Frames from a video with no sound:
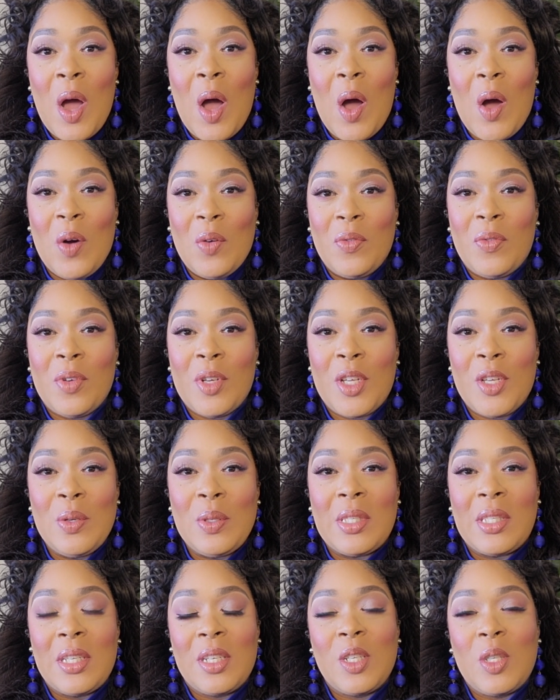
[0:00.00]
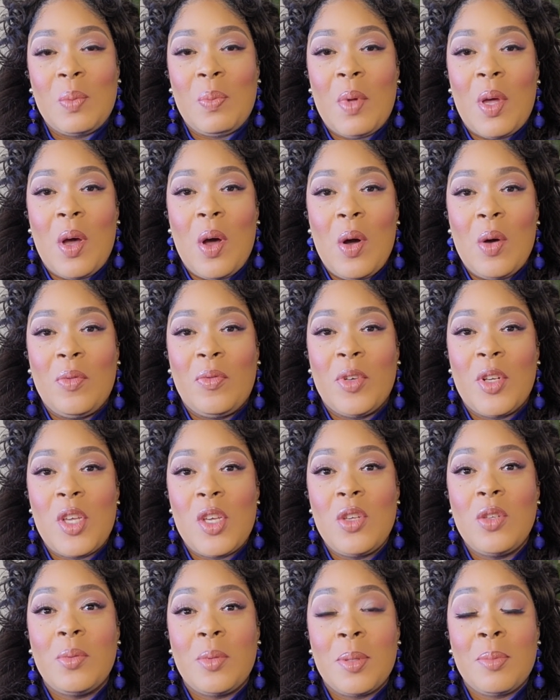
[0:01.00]
Hopefully you sit a spell. Hopefully
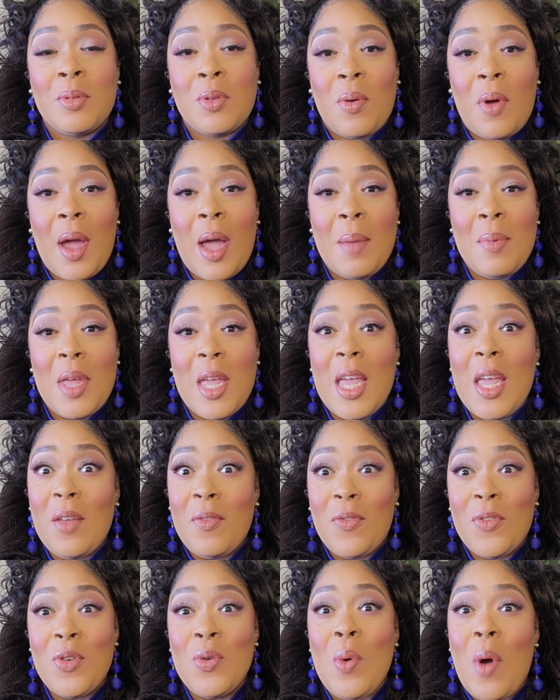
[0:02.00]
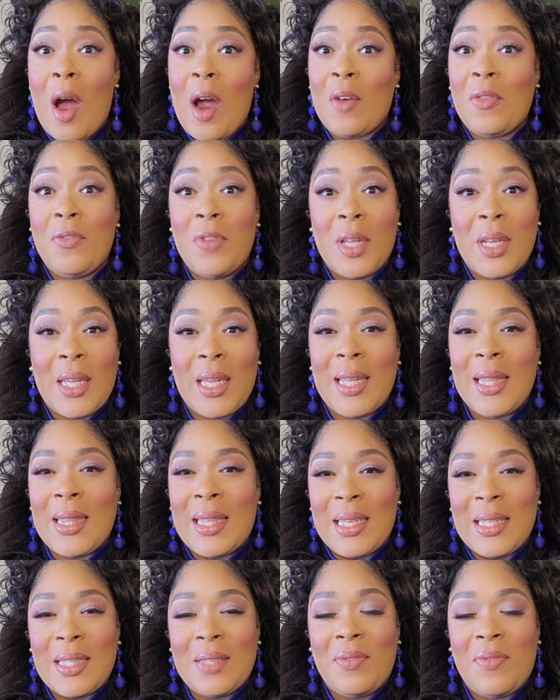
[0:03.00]
you subscribe if you are feeling
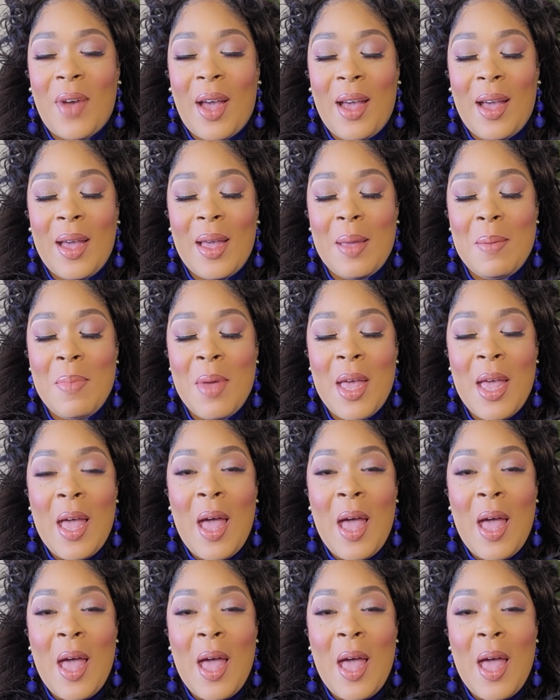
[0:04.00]
this vibe.